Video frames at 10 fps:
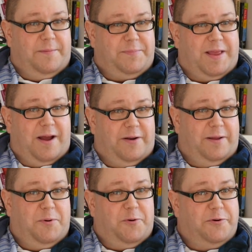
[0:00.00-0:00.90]

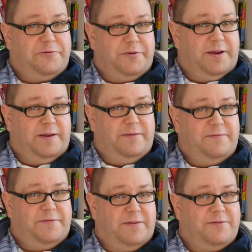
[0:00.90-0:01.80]
County Poetry
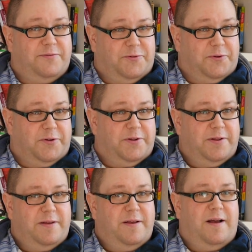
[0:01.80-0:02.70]
Festival.
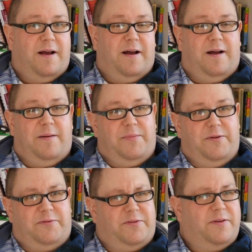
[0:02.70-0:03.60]
Yeah.
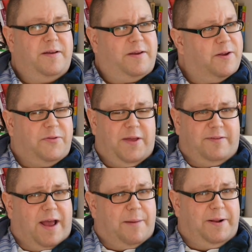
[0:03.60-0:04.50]
There's
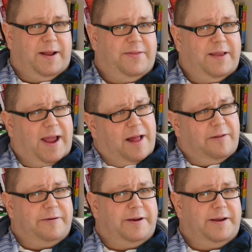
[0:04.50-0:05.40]
things happening at the
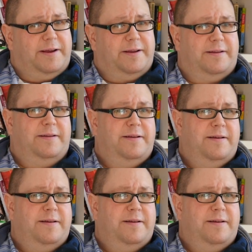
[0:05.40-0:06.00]
gallery, and